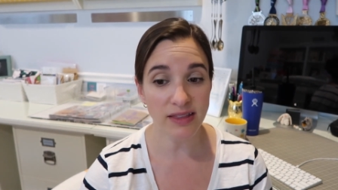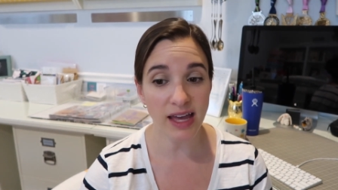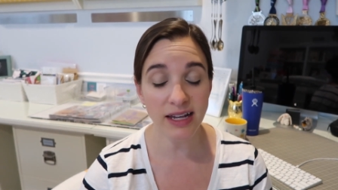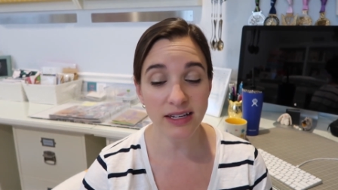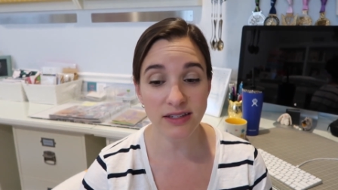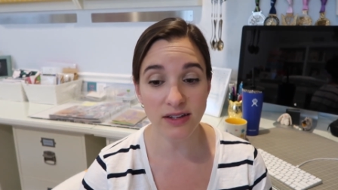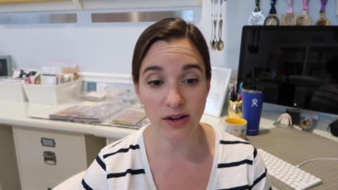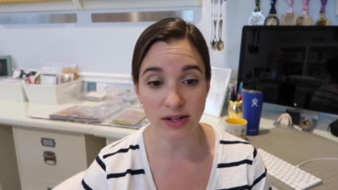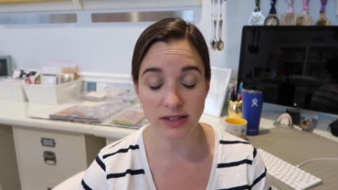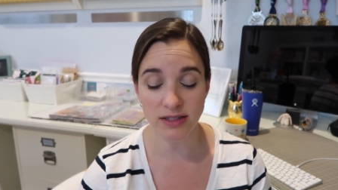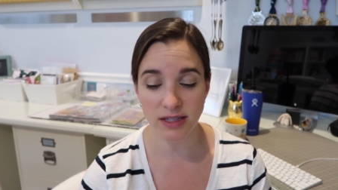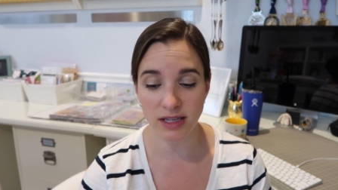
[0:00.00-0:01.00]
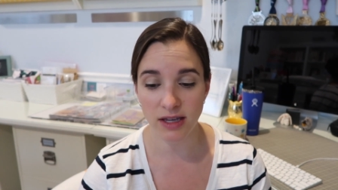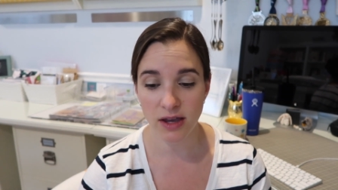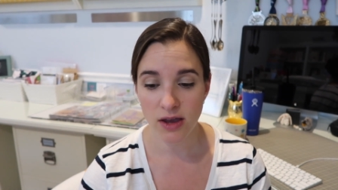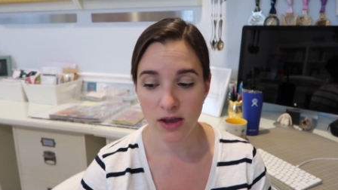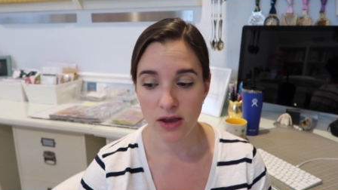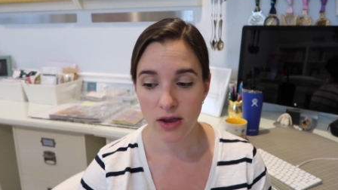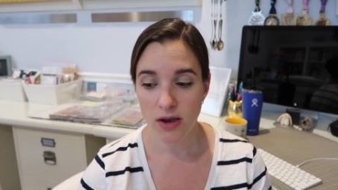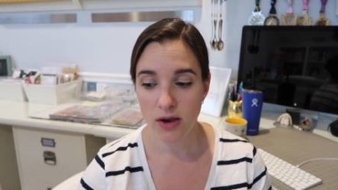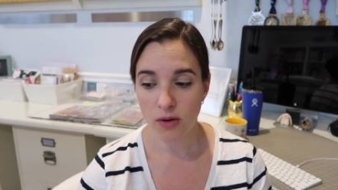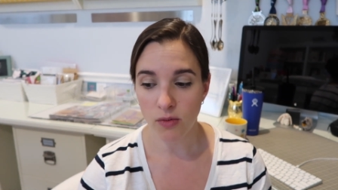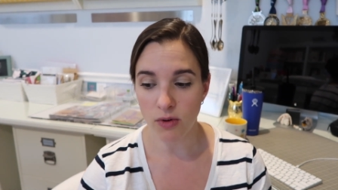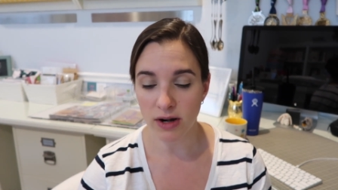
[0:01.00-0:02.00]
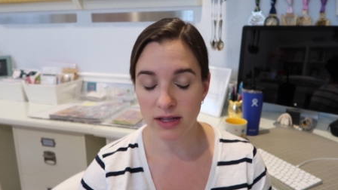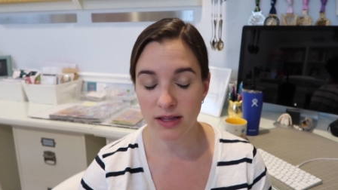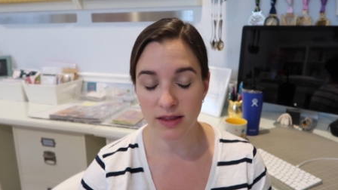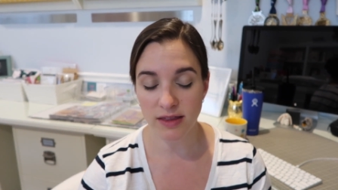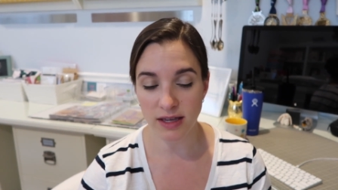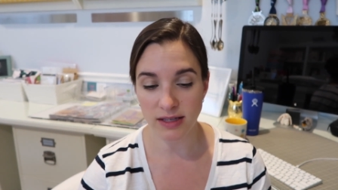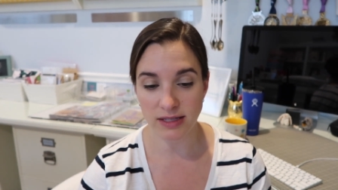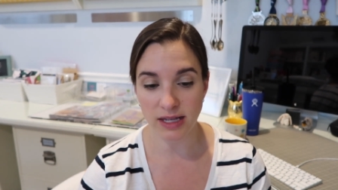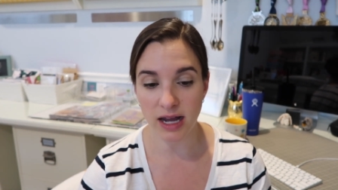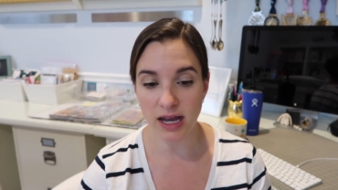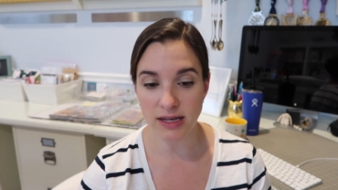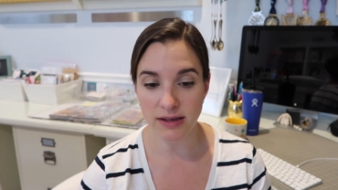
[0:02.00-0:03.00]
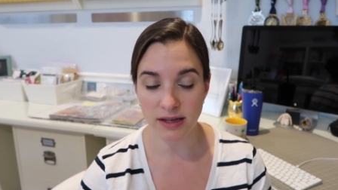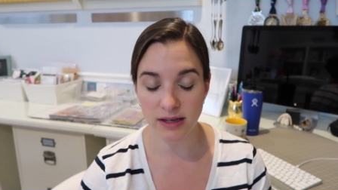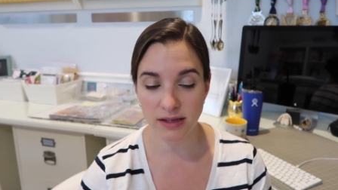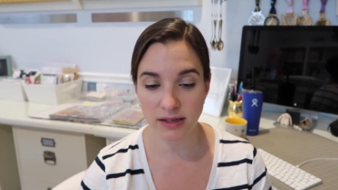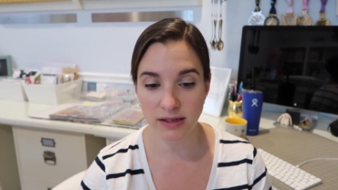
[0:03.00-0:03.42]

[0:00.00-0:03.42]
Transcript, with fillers: That is honestly one of the things that I